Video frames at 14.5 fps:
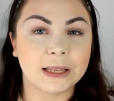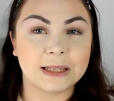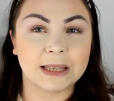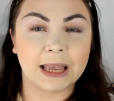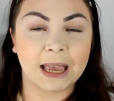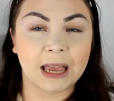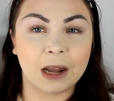
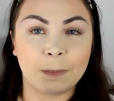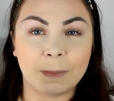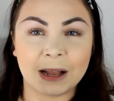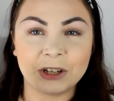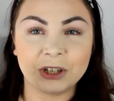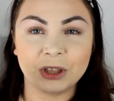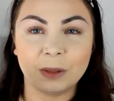So I can
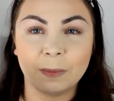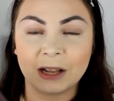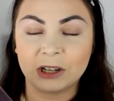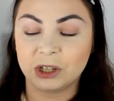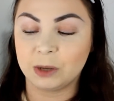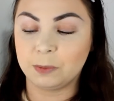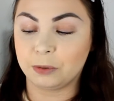imagine them
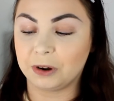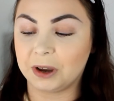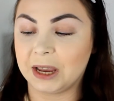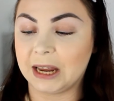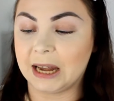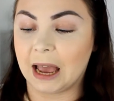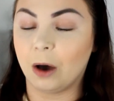actually
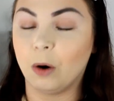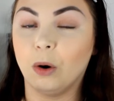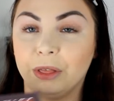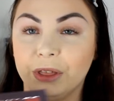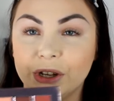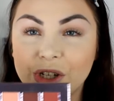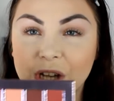bringing out
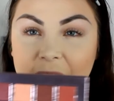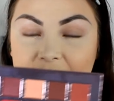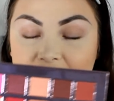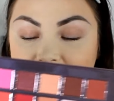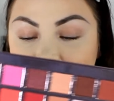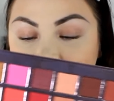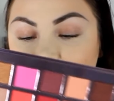other
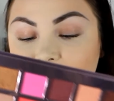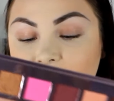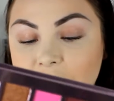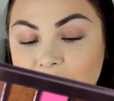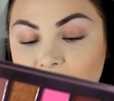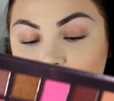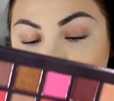shades in this,
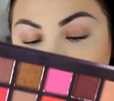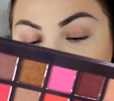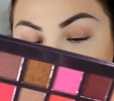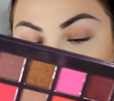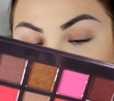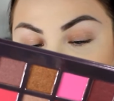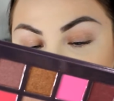because on the
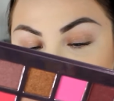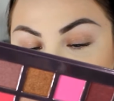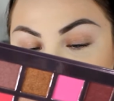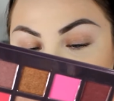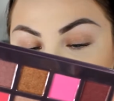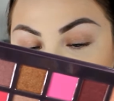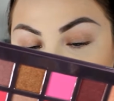back it
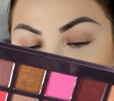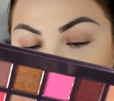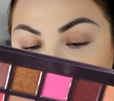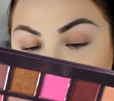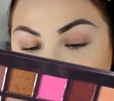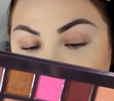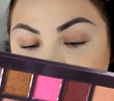does say
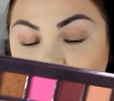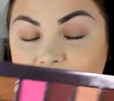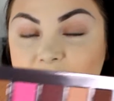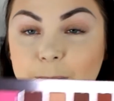the pink